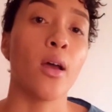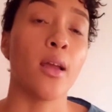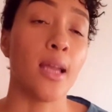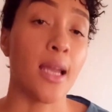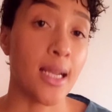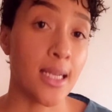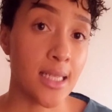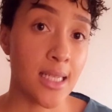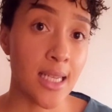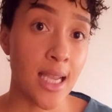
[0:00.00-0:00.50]

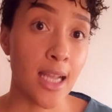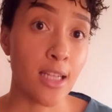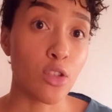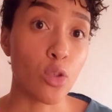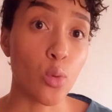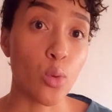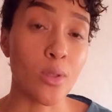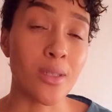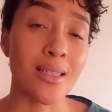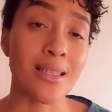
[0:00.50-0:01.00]
adiate,
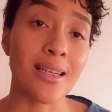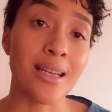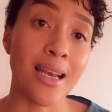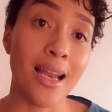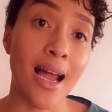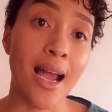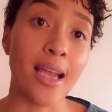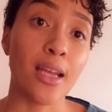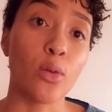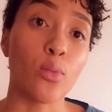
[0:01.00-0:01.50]
or
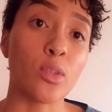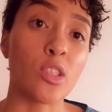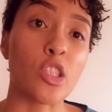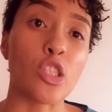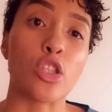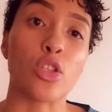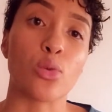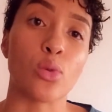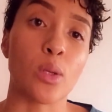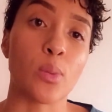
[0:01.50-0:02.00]
decline, which
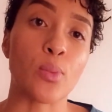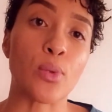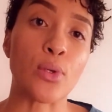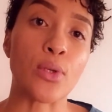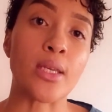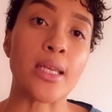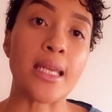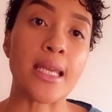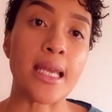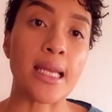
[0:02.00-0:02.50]
is
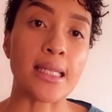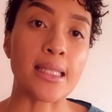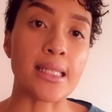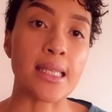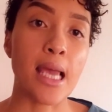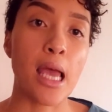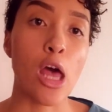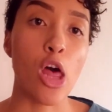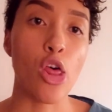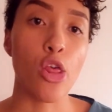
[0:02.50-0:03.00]

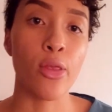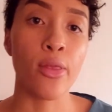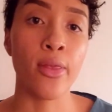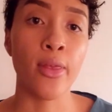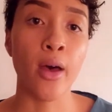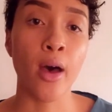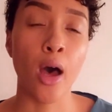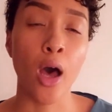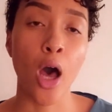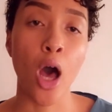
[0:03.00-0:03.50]
repudiate the
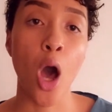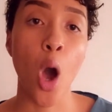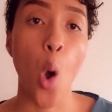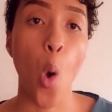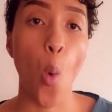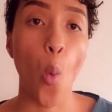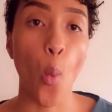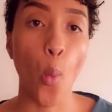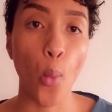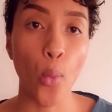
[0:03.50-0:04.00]

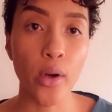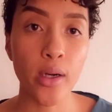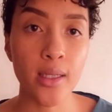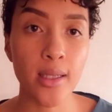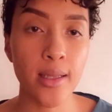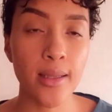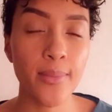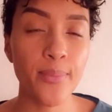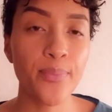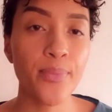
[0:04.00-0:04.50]

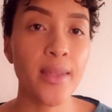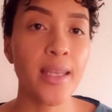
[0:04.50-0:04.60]
will.